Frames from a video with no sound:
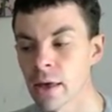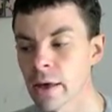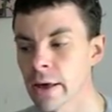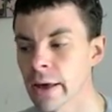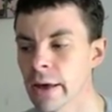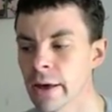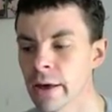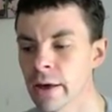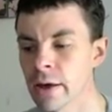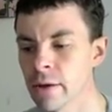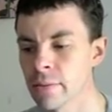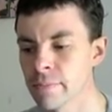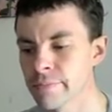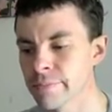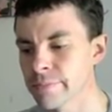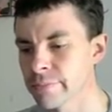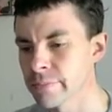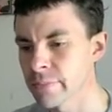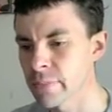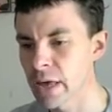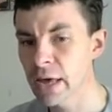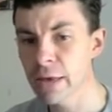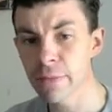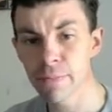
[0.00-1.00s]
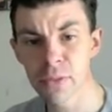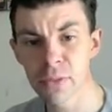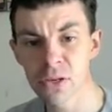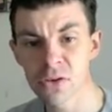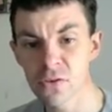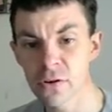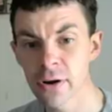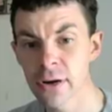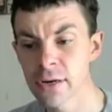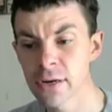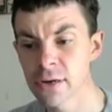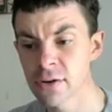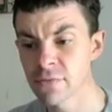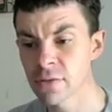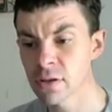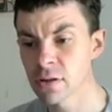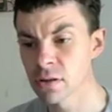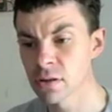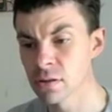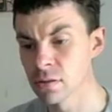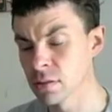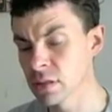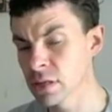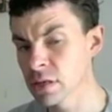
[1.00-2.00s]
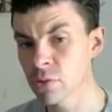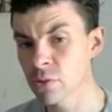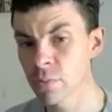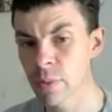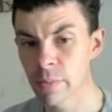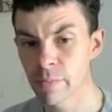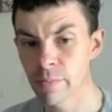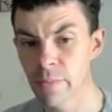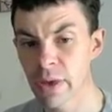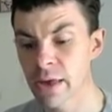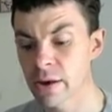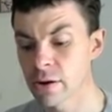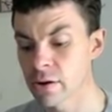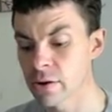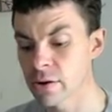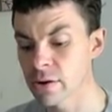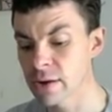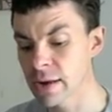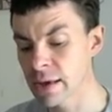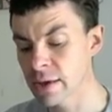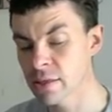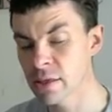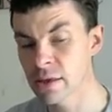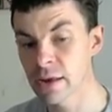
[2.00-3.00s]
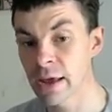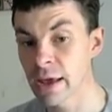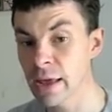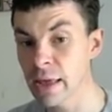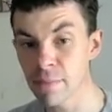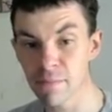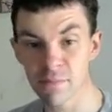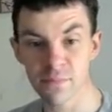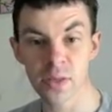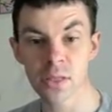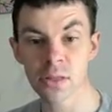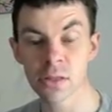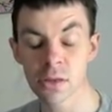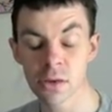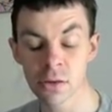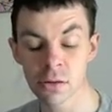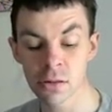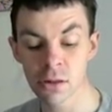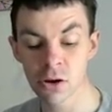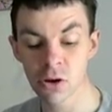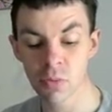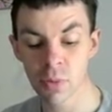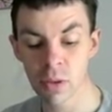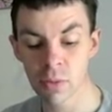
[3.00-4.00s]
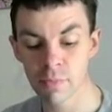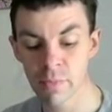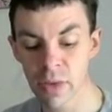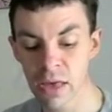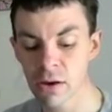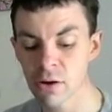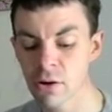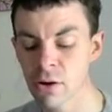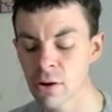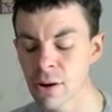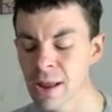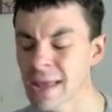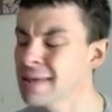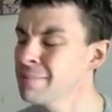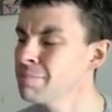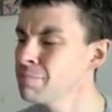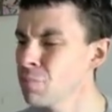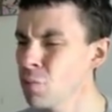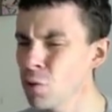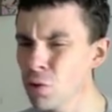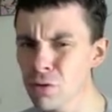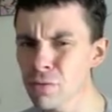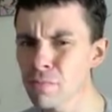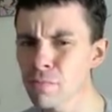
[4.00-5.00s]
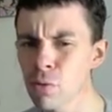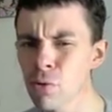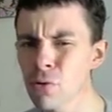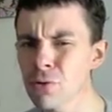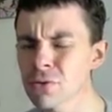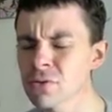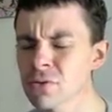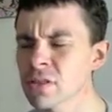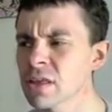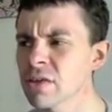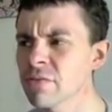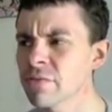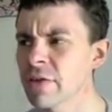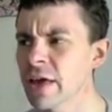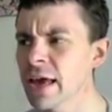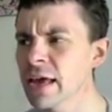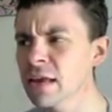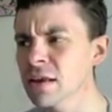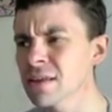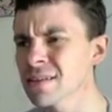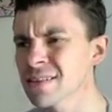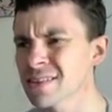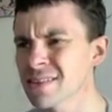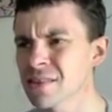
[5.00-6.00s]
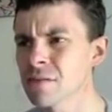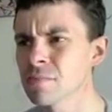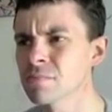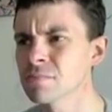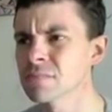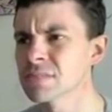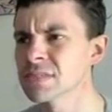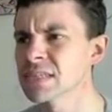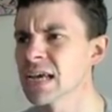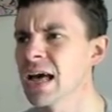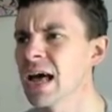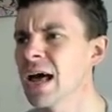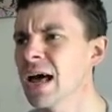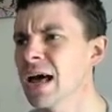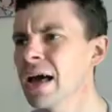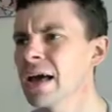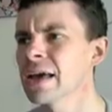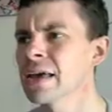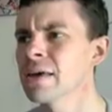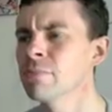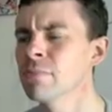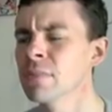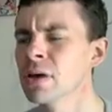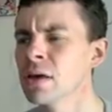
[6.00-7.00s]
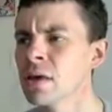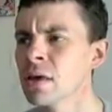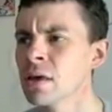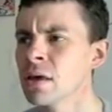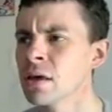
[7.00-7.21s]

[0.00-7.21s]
I've been trying to feel a little bit better and now that I am feeling a little bit better and more importantly I've had some time